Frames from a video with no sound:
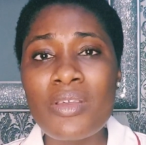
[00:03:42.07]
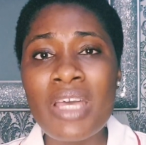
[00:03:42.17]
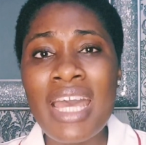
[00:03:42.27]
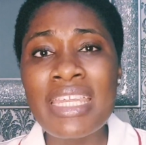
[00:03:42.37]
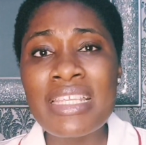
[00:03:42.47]

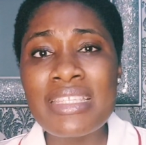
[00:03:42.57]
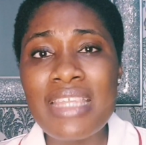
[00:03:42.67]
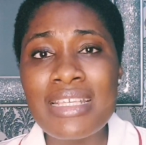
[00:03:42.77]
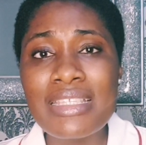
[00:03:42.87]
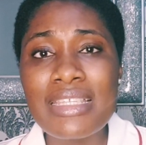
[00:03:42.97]
An
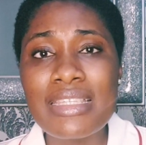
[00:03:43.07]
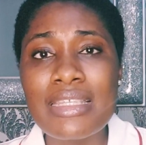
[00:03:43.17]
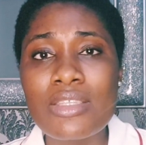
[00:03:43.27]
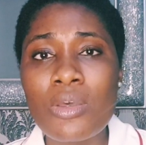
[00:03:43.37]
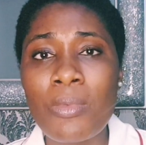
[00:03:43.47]
instance is
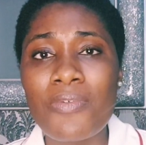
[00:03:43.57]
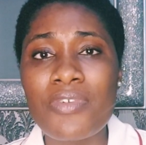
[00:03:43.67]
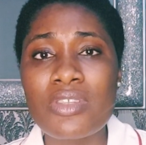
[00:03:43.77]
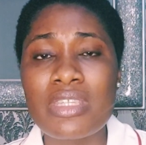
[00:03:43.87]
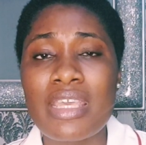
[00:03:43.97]
this: some of
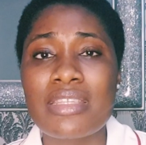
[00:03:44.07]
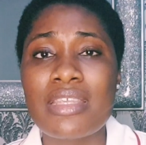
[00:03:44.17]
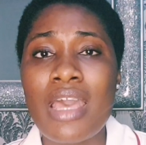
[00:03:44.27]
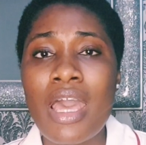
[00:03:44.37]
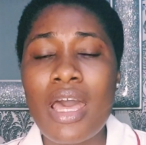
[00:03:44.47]
us get
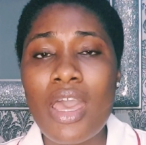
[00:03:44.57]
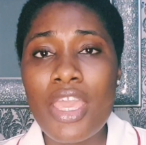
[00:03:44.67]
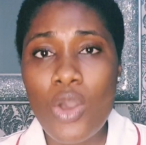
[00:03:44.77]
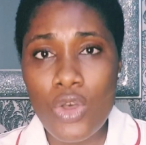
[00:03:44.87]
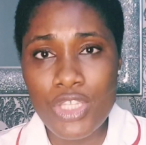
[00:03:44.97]

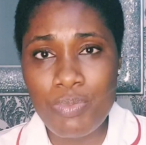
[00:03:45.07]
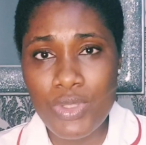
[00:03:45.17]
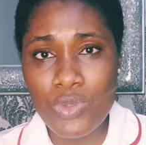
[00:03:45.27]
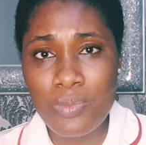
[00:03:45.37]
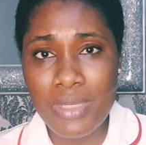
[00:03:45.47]
a
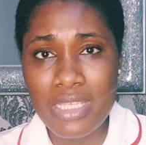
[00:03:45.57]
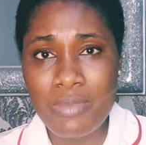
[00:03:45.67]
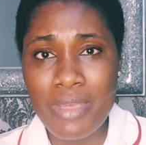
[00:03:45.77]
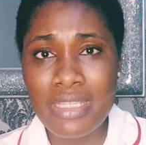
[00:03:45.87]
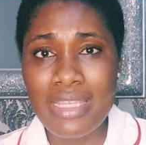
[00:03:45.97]
hospital
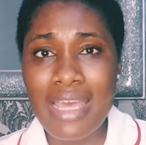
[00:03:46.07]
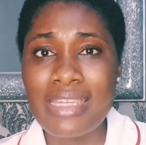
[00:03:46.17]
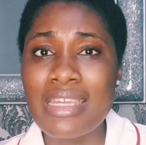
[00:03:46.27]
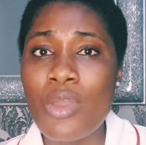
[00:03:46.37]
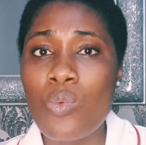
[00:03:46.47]
placement and
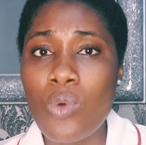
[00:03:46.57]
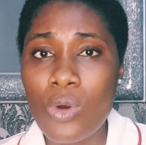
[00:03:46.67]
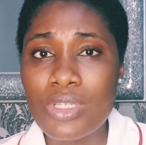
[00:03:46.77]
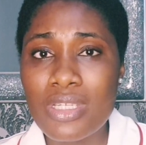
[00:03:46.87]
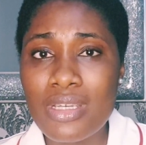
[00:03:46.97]
in a
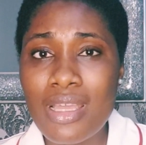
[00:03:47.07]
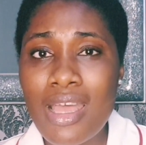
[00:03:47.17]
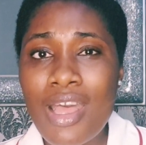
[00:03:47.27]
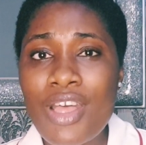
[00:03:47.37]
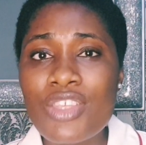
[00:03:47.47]
ward.
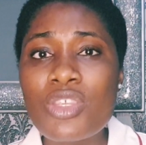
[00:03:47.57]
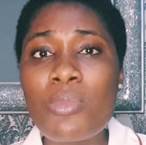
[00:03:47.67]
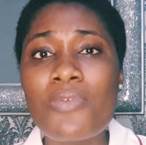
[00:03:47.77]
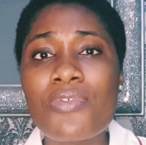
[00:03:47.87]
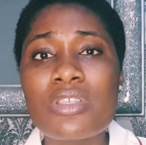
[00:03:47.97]
Some
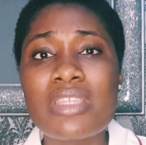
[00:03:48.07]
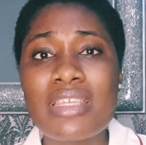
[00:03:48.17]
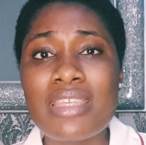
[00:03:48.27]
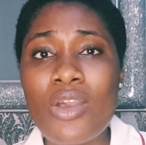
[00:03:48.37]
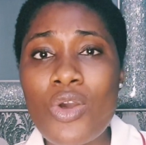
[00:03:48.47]
of us
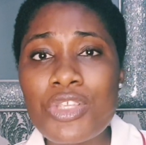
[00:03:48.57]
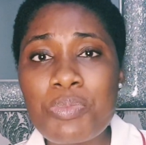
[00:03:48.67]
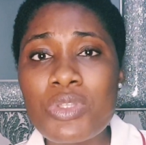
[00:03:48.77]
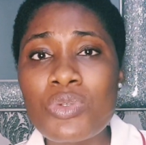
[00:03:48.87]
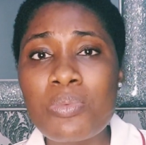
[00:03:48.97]
get a
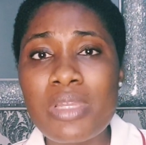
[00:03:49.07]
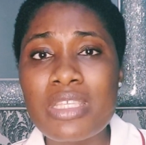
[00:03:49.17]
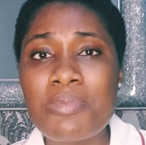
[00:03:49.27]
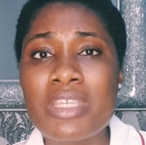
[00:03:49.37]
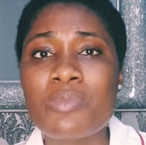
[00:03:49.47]
hospital
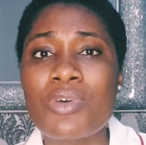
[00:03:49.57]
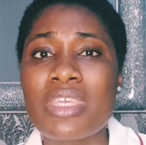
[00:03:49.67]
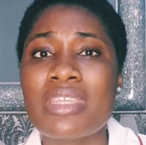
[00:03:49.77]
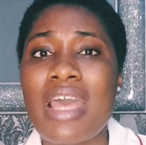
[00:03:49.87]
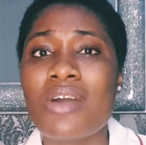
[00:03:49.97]
placement but
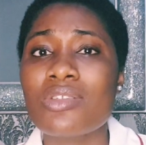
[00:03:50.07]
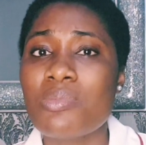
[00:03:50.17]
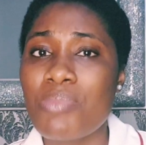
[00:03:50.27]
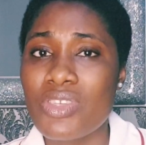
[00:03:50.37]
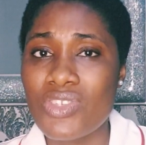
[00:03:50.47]
in
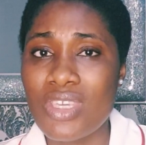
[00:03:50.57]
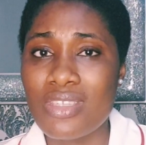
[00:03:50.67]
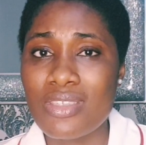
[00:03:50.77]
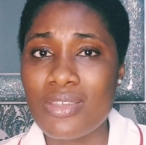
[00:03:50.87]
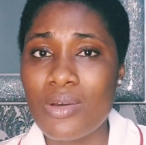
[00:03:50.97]

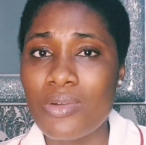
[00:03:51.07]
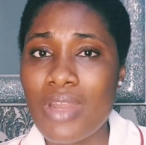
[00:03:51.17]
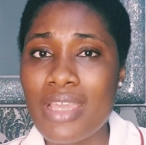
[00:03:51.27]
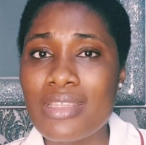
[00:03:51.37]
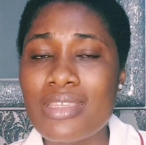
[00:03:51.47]
outpatient, all
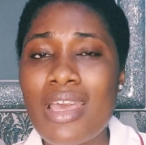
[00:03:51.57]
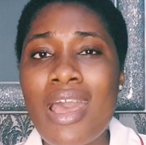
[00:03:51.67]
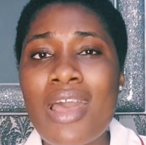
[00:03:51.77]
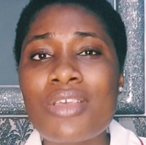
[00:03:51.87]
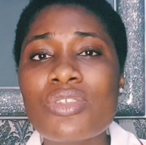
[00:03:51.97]
right?
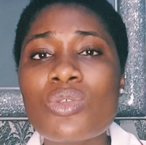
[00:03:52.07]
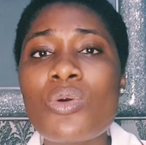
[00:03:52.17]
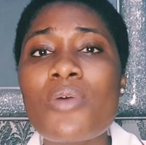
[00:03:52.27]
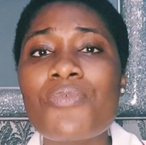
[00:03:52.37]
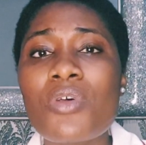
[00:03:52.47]

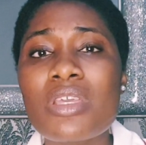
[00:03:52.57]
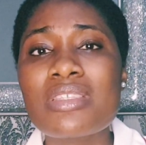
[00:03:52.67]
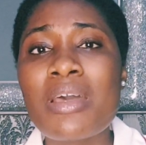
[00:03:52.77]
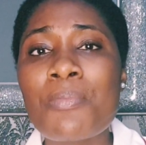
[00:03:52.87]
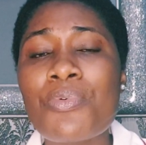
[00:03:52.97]
So for
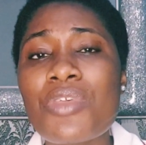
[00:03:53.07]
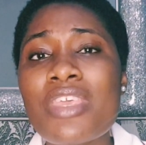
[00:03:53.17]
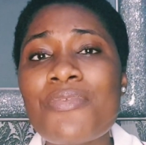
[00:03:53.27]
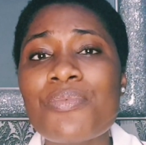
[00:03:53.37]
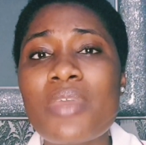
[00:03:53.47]
example,
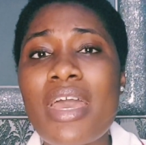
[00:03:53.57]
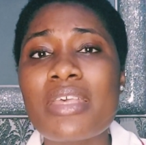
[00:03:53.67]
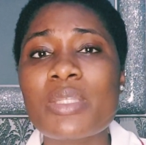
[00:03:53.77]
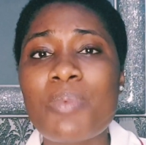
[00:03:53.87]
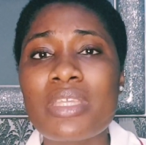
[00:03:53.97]
if we are
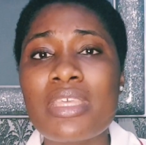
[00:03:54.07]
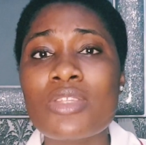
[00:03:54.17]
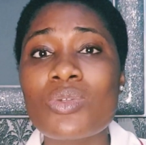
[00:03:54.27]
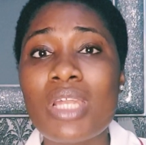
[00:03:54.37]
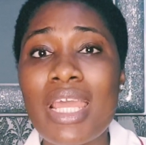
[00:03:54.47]
expected
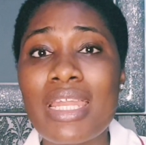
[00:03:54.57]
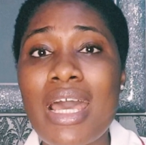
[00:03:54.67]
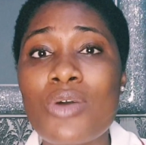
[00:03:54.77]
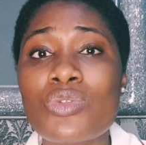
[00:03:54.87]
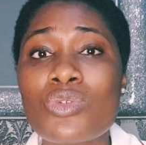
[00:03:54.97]
to learn
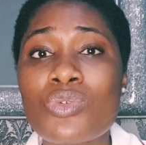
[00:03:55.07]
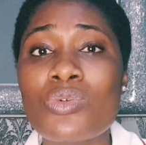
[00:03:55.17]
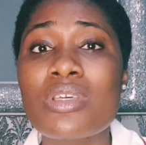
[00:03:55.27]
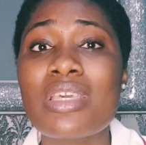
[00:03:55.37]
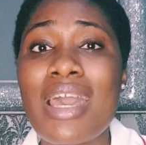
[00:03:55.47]
how to
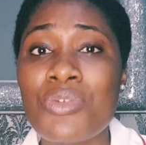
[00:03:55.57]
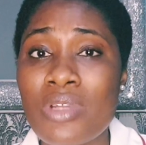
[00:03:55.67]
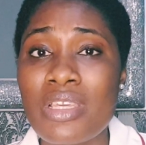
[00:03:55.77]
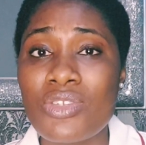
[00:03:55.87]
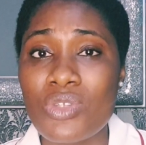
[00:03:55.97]
do
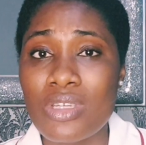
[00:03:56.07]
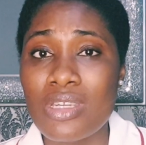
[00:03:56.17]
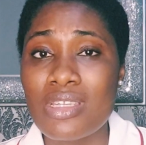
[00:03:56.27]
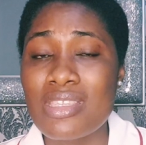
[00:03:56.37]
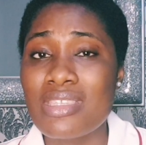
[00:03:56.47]
cannulation,
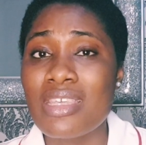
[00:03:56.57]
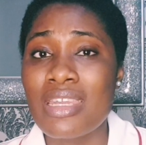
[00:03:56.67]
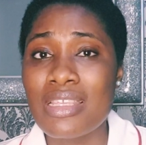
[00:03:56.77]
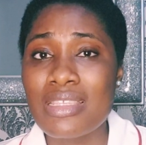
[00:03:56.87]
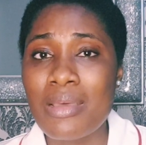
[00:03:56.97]
this is
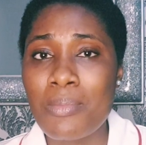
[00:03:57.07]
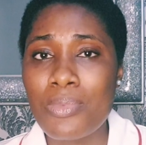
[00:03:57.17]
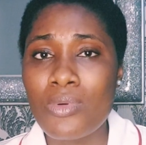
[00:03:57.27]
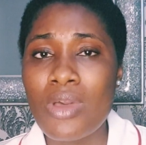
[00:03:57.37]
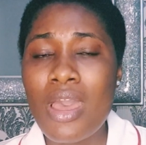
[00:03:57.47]
an
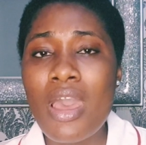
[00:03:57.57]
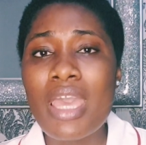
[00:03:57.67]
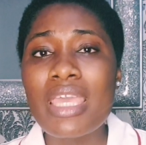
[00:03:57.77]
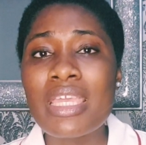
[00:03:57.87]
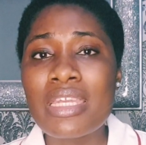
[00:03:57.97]
example,
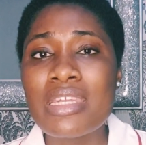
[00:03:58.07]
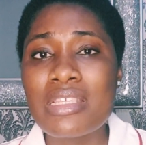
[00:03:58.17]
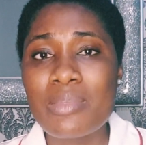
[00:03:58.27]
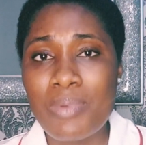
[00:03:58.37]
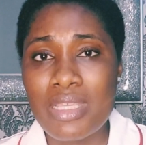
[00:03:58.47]
in
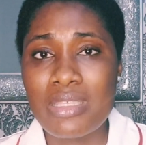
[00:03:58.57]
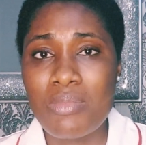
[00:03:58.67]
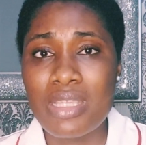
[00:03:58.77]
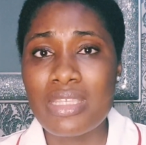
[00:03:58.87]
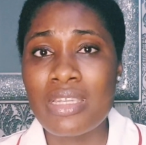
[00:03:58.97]
this
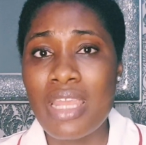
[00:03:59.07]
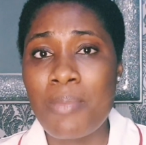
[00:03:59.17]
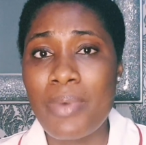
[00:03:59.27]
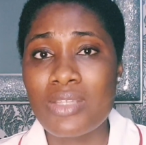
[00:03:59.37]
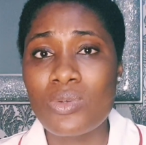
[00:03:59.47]
placement, in a
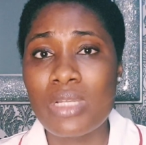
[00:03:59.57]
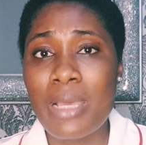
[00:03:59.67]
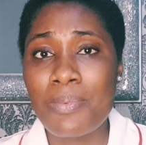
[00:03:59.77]
particular